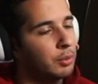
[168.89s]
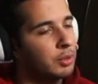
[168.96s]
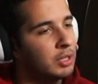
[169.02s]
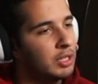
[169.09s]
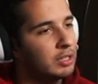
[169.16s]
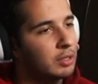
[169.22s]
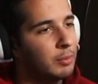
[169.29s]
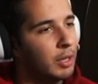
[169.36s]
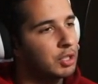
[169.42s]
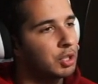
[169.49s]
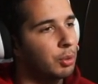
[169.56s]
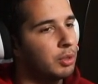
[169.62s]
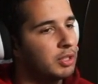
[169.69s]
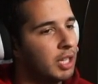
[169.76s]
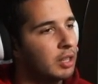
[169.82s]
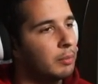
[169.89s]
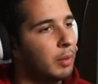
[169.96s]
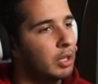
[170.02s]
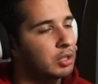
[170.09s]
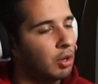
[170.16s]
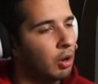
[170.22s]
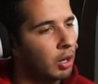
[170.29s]
We need to make sure we take the
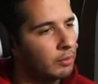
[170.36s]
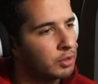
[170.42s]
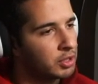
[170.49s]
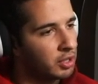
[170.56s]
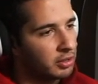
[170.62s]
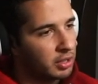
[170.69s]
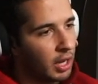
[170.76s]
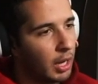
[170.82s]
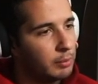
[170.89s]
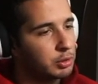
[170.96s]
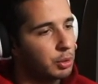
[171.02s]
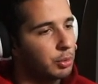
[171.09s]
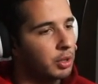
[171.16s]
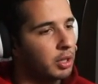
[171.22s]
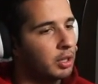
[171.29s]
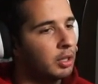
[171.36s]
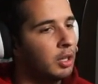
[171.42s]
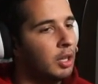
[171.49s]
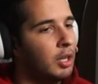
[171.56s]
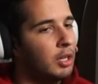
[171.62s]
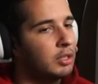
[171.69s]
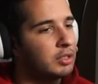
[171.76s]
best car every single time, so we're going to
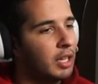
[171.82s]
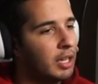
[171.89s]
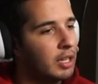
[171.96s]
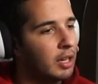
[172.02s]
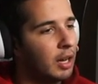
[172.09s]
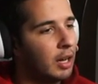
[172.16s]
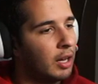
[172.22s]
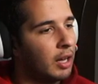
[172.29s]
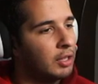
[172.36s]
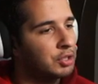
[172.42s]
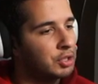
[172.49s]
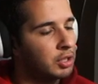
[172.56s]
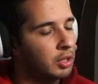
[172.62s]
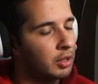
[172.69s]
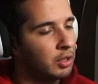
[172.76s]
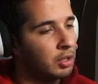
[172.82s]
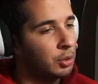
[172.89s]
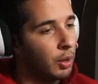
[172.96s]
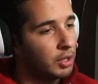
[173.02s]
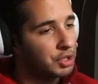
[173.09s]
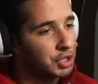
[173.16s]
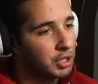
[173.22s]
take uh, engine, the new
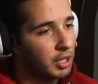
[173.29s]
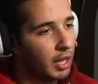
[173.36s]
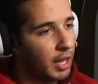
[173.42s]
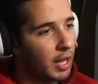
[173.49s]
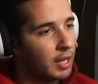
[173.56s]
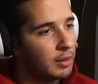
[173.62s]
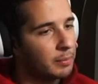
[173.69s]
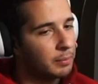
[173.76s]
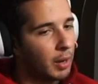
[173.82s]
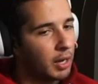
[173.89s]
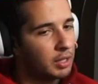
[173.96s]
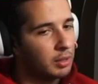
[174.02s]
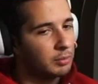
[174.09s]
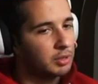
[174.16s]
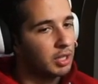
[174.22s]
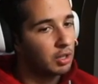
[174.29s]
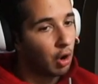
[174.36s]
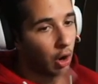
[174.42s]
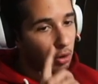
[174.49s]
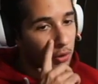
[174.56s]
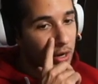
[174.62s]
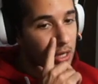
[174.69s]
engine and body number 10.
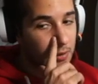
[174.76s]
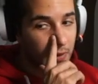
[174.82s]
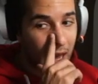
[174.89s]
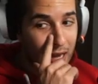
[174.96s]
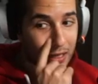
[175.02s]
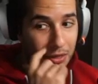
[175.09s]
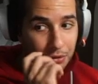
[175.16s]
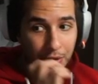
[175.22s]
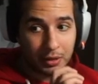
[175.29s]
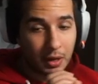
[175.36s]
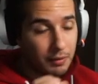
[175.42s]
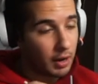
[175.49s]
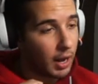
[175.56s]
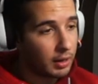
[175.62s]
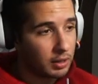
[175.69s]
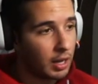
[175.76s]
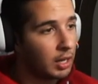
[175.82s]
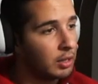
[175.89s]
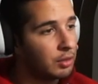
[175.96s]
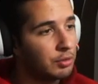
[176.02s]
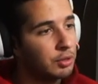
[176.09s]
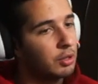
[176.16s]
Car rating of 83. Never had an
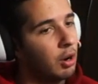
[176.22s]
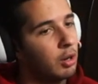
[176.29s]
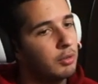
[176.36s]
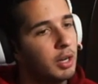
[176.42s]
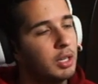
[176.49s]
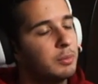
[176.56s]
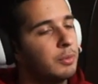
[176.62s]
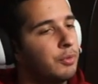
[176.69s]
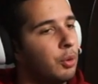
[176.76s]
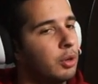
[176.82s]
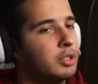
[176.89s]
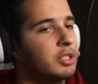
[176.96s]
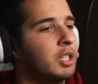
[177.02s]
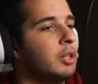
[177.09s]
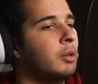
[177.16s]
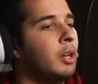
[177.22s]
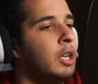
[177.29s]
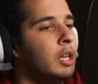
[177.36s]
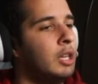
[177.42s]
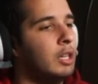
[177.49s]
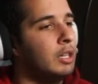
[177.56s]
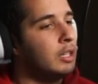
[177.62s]
83 car rated before, so
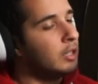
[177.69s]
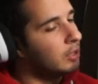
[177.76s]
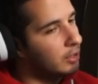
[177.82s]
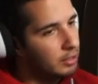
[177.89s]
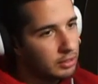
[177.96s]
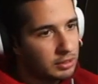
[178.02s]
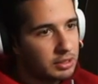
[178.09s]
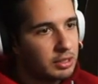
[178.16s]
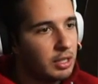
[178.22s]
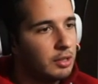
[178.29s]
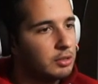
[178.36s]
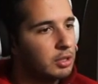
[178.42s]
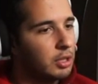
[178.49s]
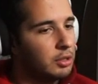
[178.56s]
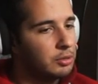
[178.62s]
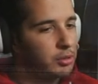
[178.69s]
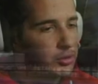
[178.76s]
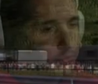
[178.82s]
Let's see how this goes.